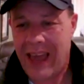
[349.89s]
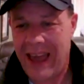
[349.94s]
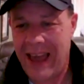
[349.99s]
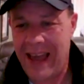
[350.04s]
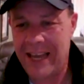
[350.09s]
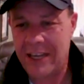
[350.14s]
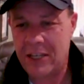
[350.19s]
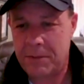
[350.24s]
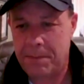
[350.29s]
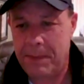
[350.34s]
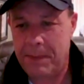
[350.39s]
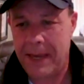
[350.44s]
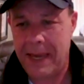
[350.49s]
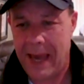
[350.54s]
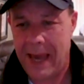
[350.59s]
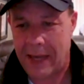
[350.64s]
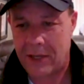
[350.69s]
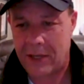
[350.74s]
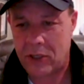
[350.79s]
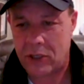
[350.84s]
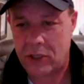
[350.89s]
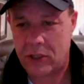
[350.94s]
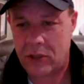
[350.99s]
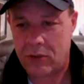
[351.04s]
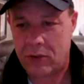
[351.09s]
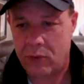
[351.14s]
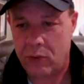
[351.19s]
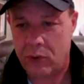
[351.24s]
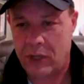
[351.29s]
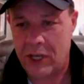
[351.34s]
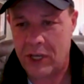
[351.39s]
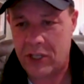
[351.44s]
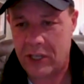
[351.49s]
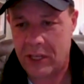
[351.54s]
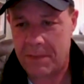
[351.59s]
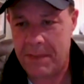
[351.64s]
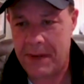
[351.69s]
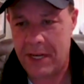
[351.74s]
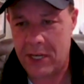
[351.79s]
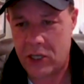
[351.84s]
SBS, through this
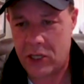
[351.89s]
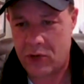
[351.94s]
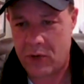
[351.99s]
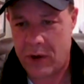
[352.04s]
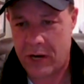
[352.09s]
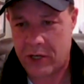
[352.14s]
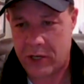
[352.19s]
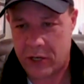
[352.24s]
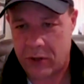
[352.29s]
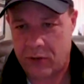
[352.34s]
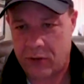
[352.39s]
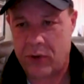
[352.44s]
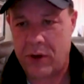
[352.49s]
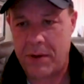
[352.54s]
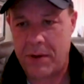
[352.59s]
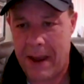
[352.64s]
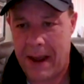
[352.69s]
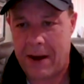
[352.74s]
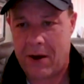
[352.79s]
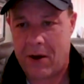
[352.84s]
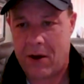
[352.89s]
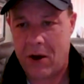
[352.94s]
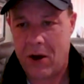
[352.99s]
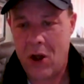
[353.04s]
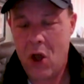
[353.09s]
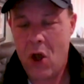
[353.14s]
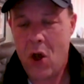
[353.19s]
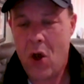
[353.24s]
administration, through the mayor,